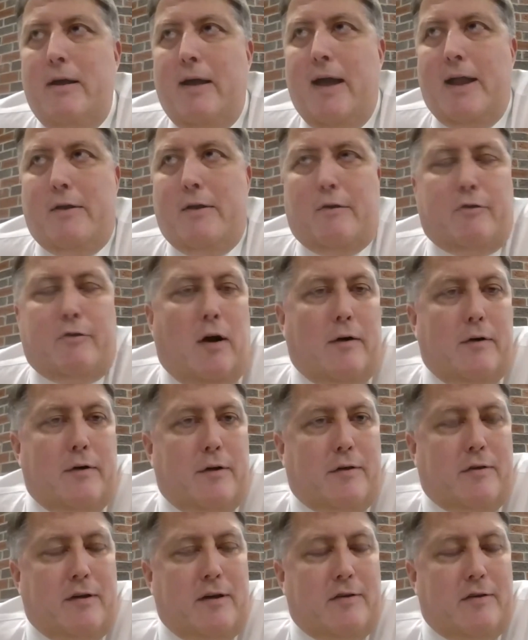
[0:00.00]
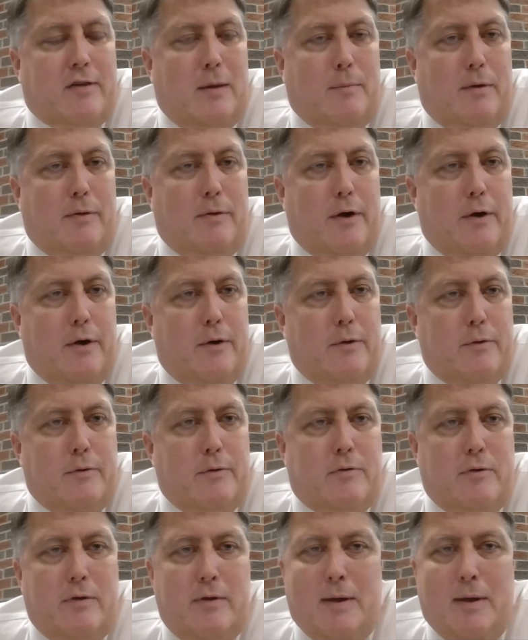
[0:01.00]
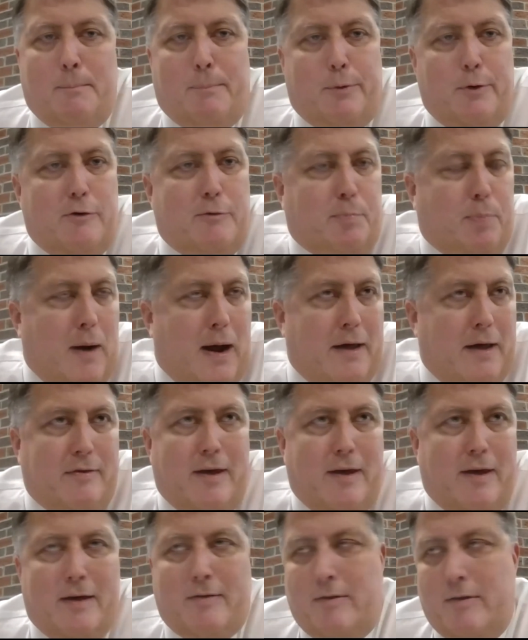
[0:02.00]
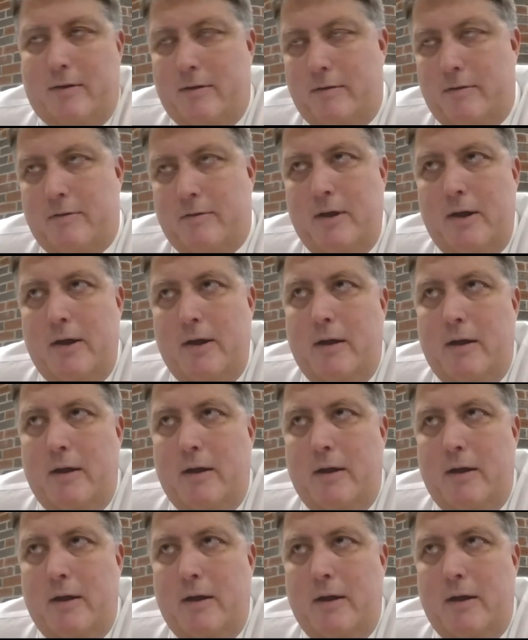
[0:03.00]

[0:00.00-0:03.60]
And you're starting to see some of those improved processes,